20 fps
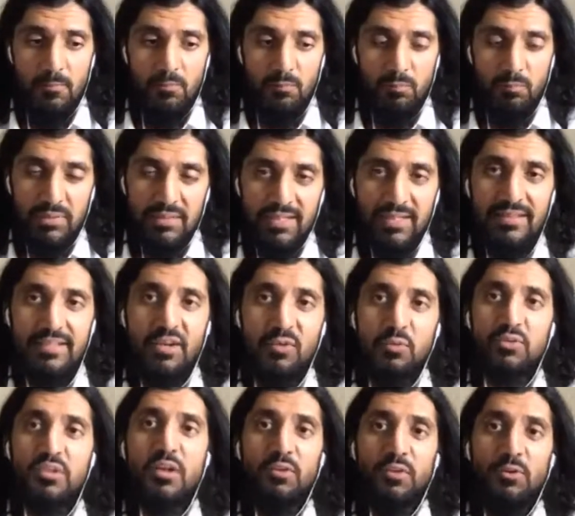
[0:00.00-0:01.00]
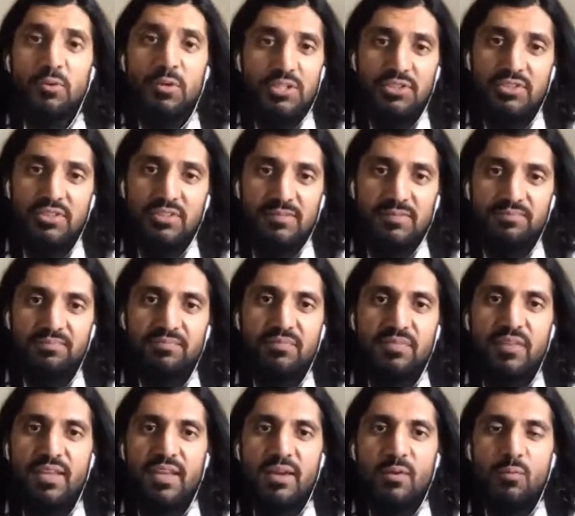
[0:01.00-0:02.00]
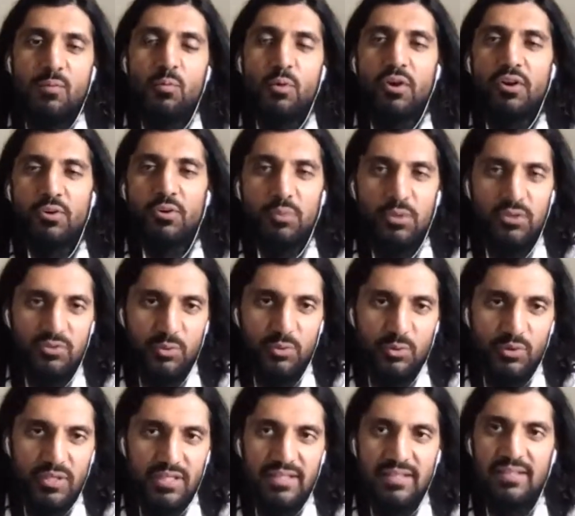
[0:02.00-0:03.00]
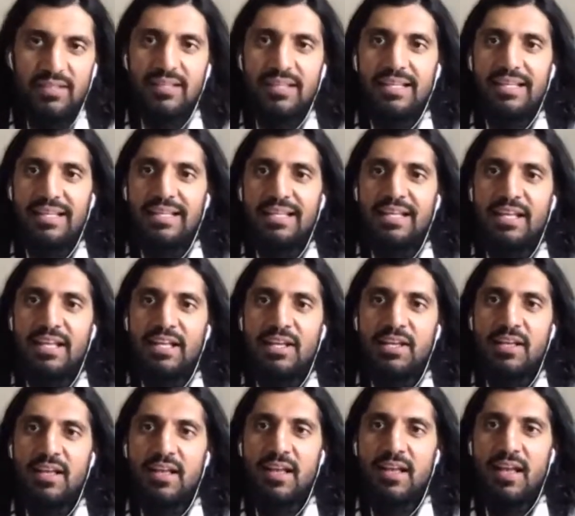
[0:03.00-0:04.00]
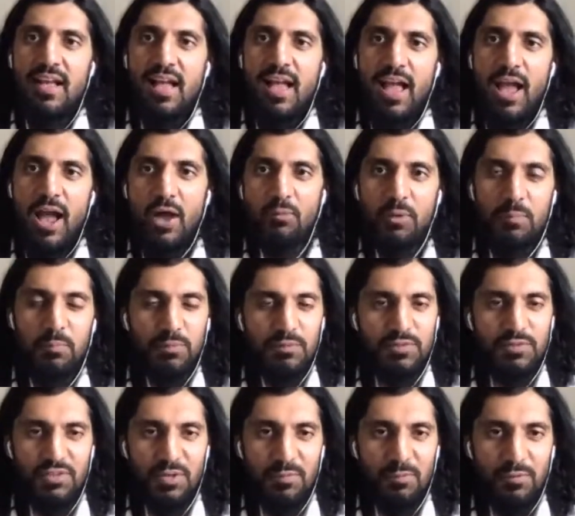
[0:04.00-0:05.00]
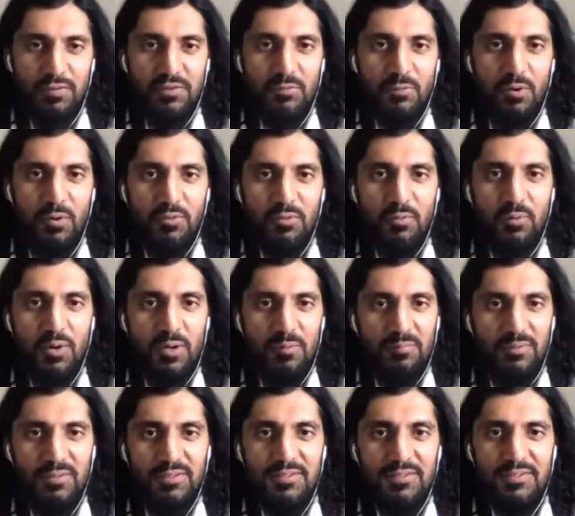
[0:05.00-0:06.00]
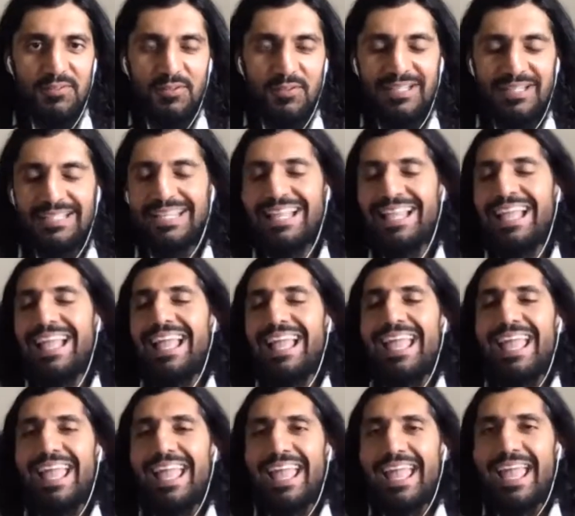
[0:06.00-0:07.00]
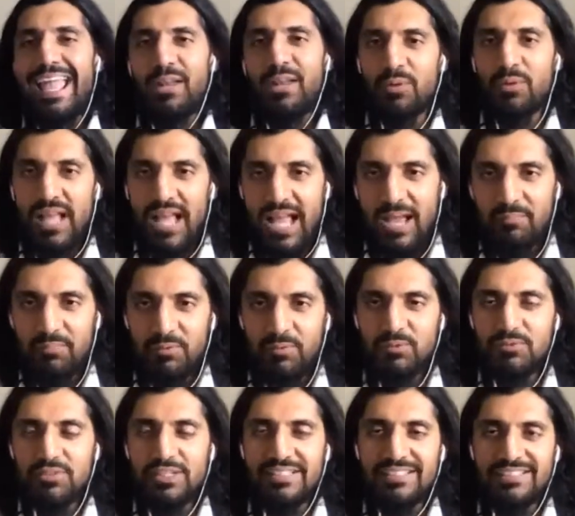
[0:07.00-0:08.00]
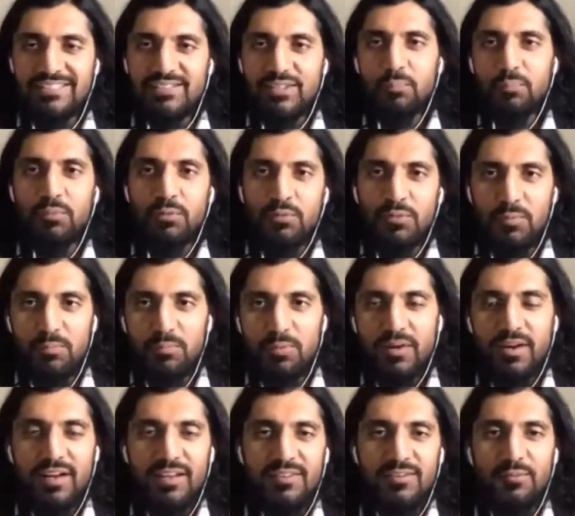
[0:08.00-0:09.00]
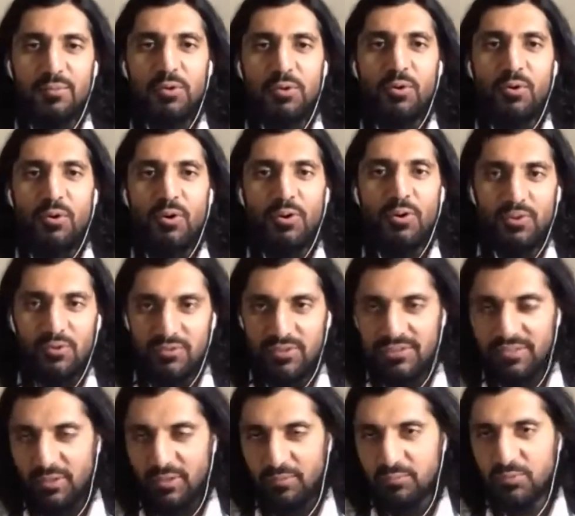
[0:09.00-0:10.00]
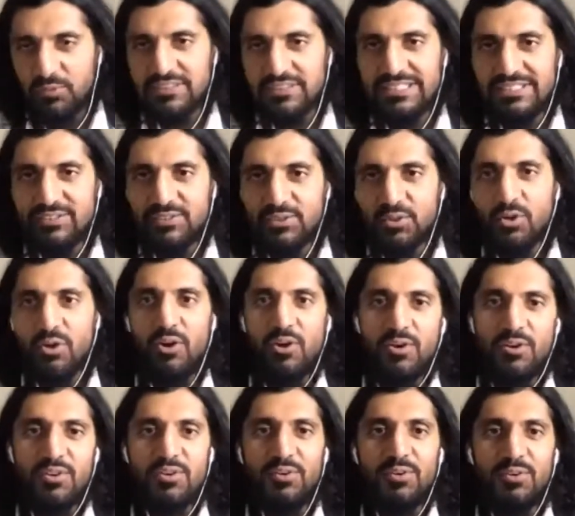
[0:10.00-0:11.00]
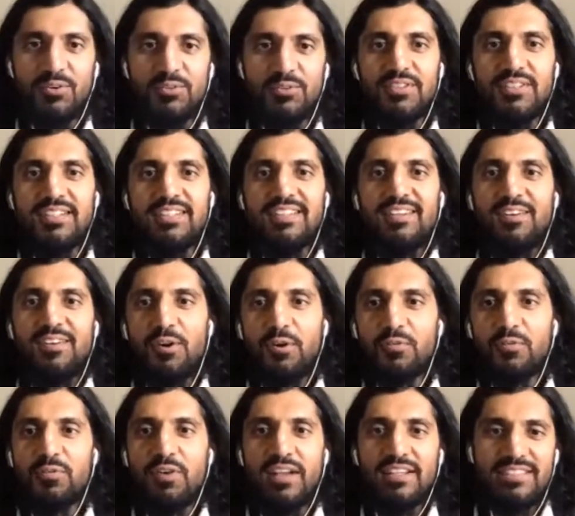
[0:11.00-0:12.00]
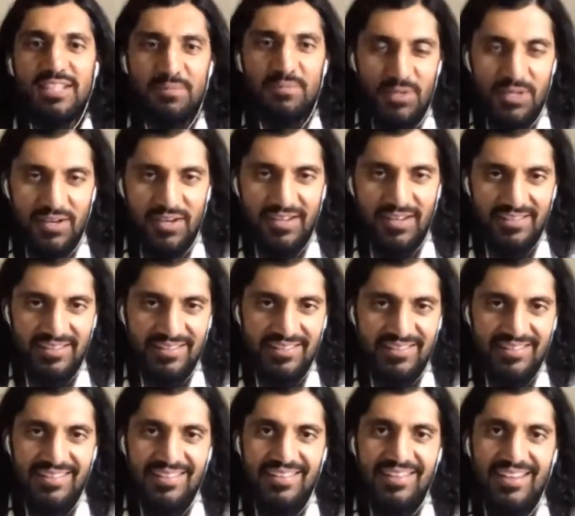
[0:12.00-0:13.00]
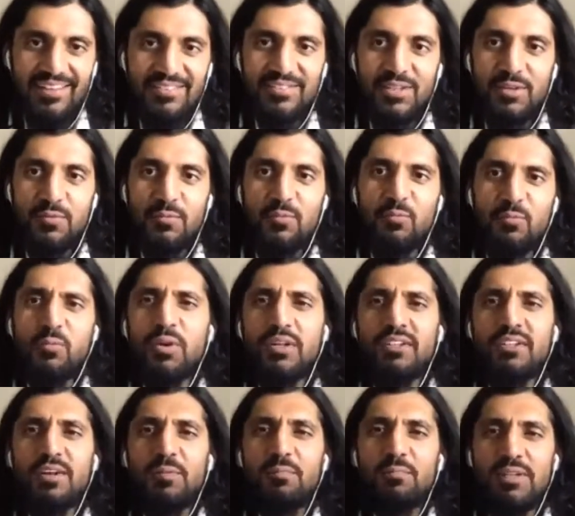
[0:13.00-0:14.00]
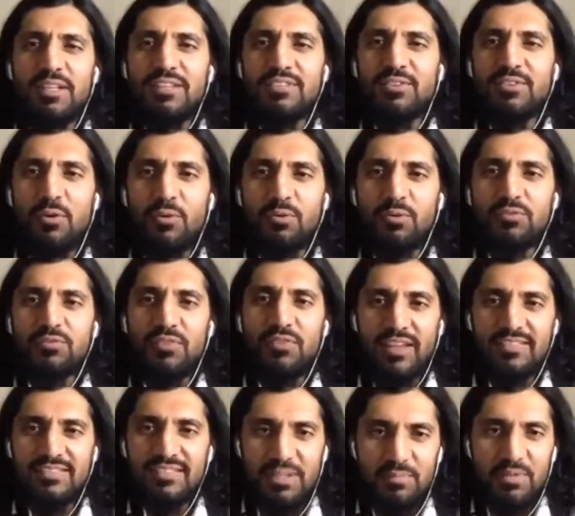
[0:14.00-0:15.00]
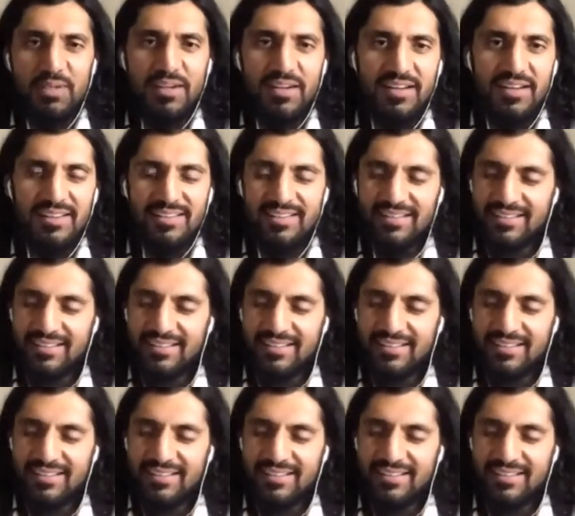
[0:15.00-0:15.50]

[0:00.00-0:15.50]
But then there was the other question: where do we store it? How do we put this up on the web, right? And what happened was I stumbled upon one of your articles, I think Abdulaziz, your articles on Fast API. I was like, what companies host Fast API?